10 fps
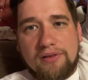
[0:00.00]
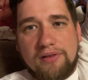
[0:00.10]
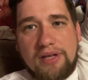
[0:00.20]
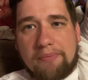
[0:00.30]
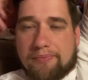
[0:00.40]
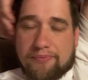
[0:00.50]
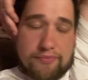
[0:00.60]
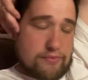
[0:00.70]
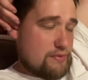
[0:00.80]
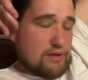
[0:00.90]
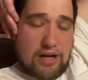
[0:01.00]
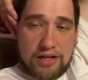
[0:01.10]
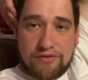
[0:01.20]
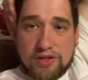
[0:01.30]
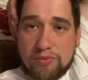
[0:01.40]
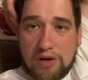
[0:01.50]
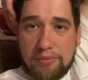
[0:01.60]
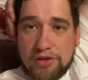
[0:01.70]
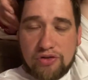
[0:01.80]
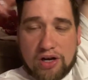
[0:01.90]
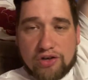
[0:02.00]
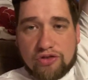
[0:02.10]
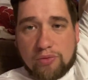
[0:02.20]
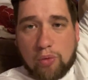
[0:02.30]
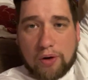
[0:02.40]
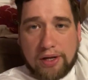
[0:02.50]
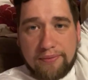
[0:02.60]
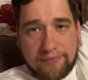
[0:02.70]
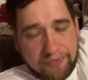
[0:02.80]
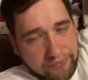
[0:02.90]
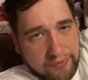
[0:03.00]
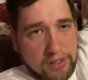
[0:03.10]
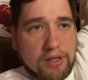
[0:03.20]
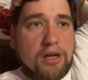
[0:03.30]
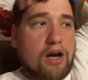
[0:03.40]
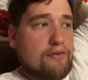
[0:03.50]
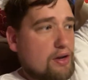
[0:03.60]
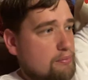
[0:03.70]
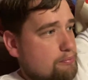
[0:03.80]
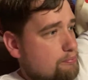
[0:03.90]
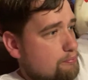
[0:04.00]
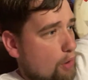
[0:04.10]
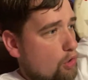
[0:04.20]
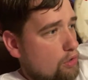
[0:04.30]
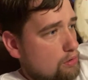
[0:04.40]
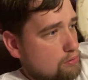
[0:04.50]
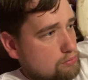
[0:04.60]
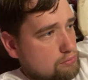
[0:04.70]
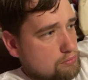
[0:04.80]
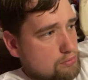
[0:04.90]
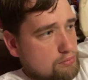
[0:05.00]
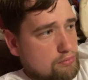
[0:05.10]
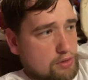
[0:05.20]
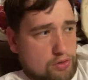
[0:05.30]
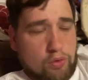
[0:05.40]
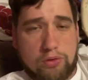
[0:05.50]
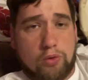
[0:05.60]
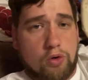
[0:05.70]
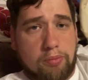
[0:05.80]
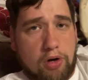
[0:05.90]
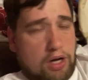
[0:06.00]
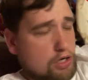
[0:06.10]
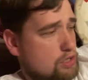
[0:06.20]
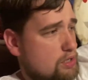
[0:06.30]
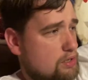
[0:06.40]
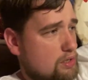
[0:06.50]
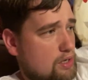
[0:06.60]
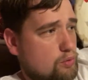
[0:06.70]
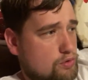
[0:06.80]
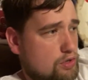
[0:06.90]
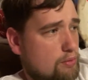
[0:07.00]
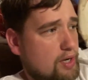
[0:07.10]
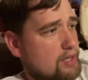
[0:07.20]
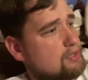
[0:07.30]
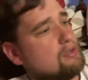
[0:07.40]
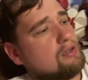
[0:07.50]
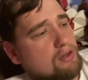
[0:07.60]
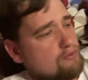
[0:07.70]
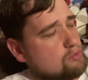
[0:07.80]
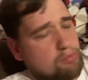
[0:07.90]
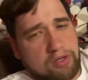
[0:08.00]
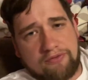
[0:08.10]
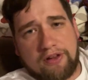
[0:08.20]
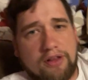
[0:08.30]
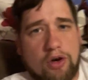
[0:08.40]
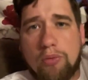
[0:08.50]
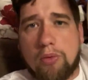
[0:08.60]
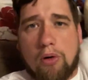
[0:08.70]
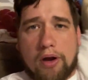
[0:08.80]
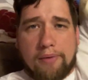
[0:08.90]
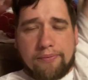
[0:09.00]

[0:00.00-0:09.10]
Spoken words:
Yep, that's the reason why I've been trying to drink water. I've had a bottle. It's an old Coke bottle, actually. I know it's 2 litres. I've just been filling that up with water.